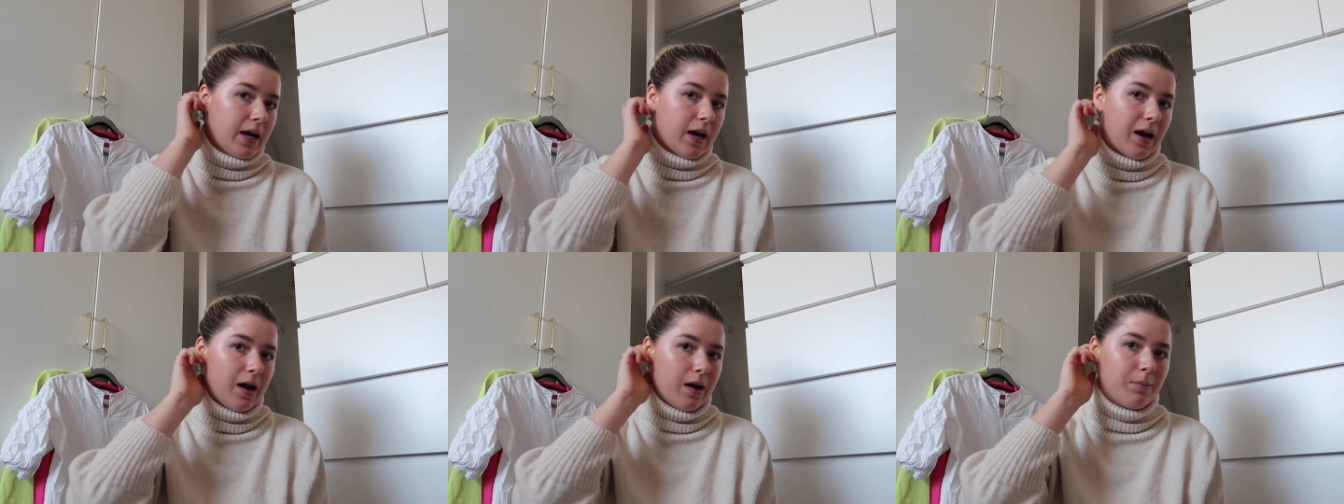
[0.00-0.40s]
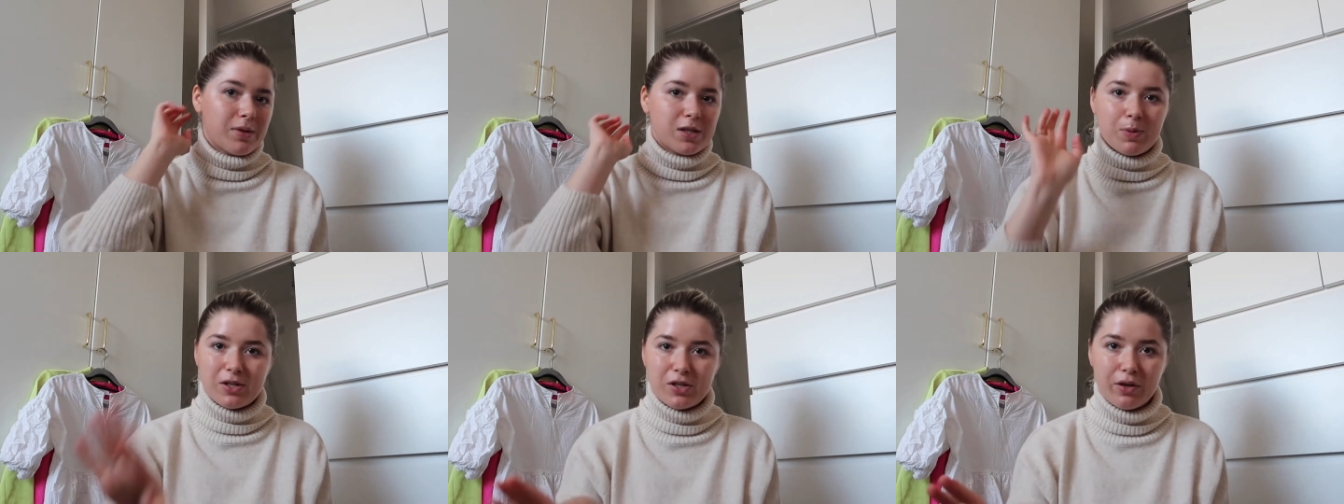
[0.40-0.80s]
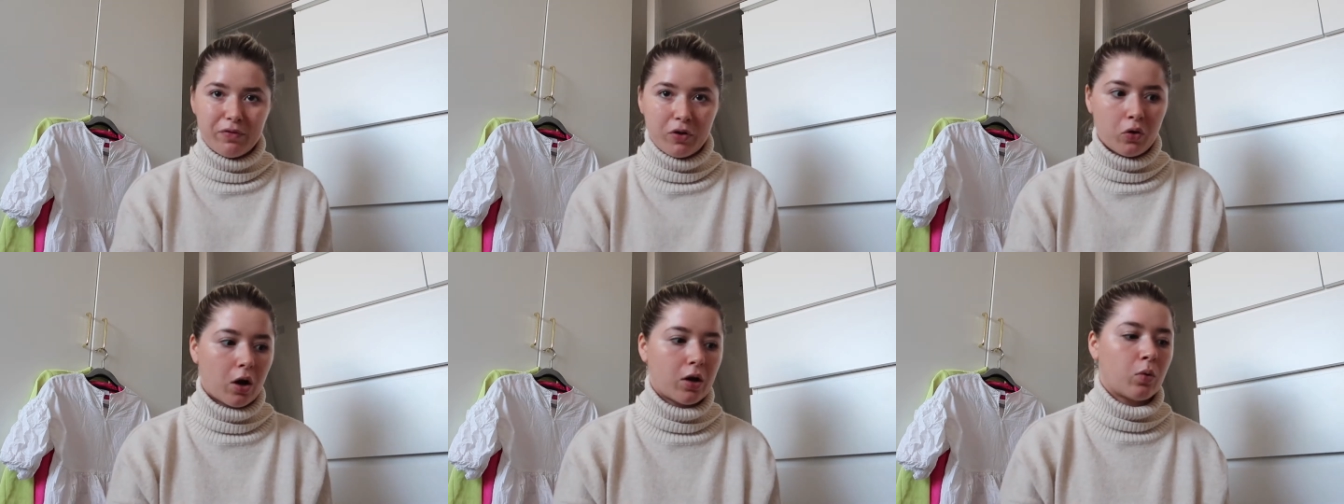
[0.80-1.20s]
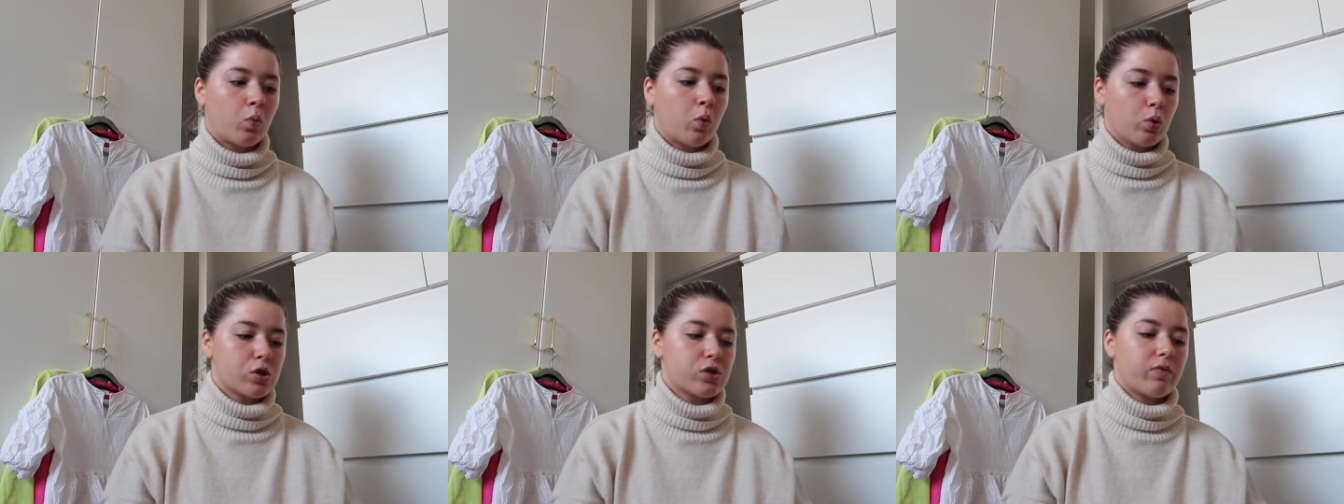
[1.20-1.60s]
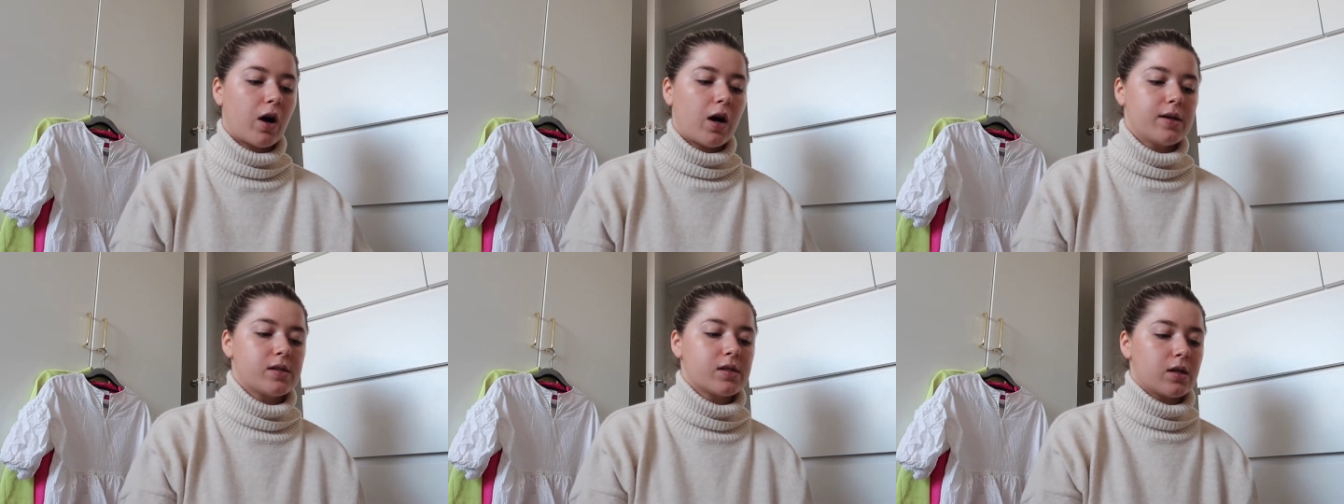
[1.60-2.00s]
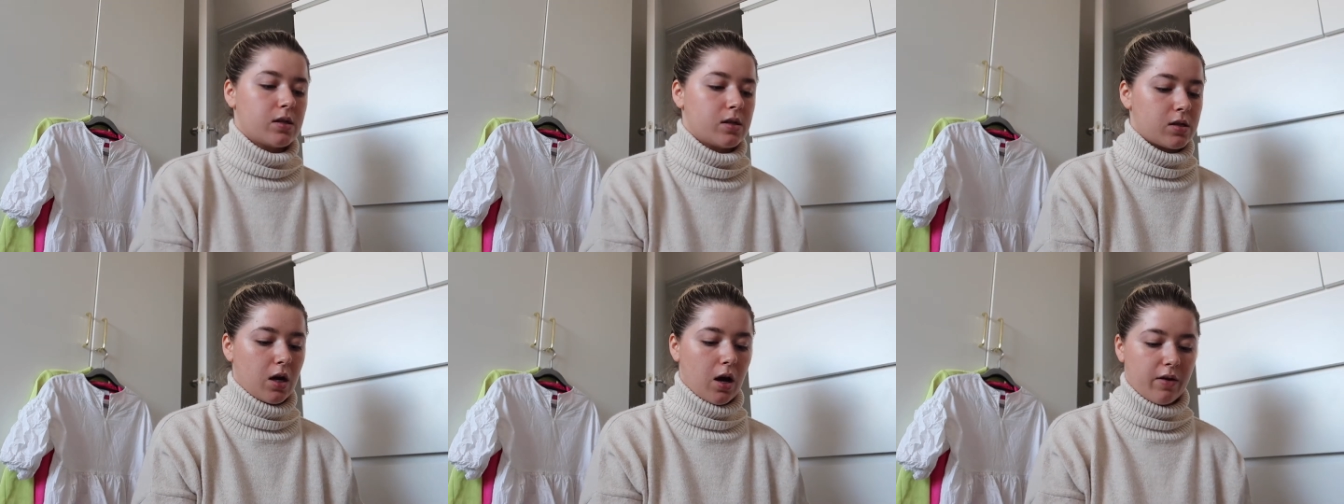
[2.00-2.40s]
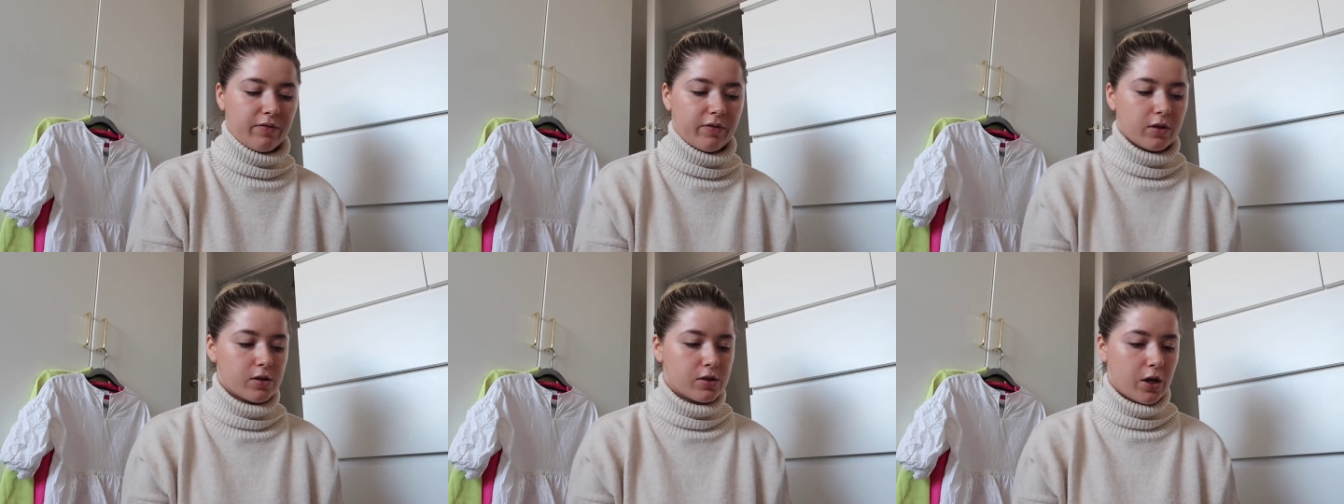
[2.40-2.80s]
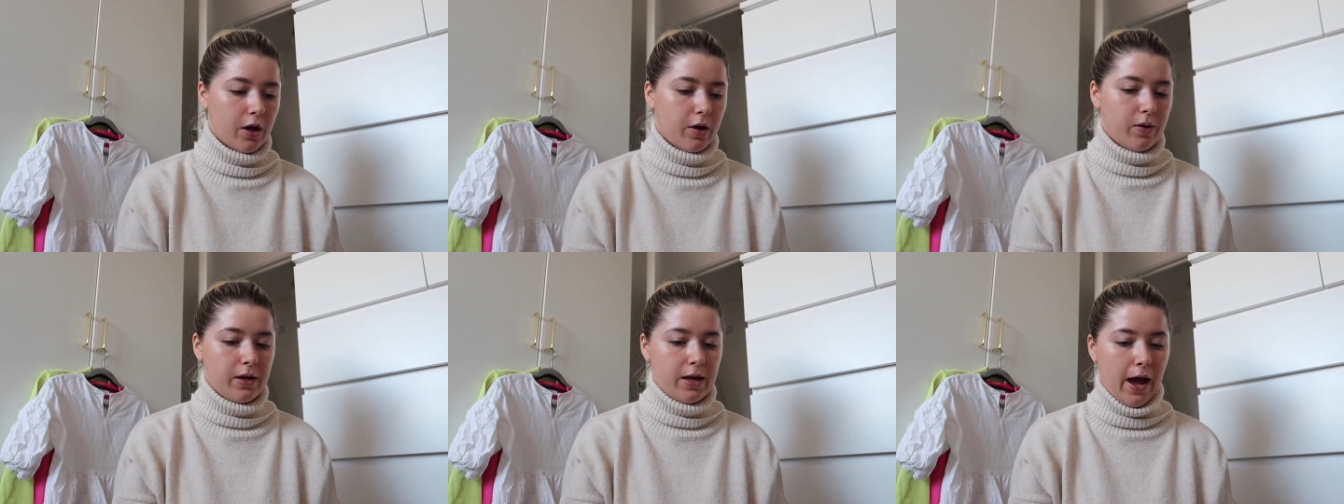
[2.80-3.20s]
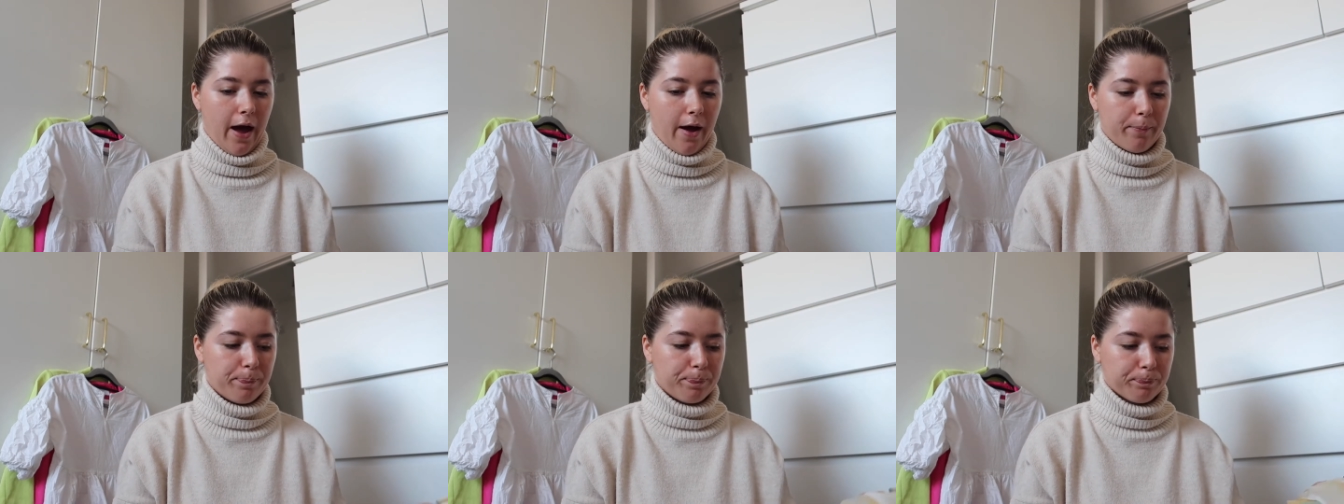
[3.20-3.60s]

especially if you're going on water rides and stuff. So yeah,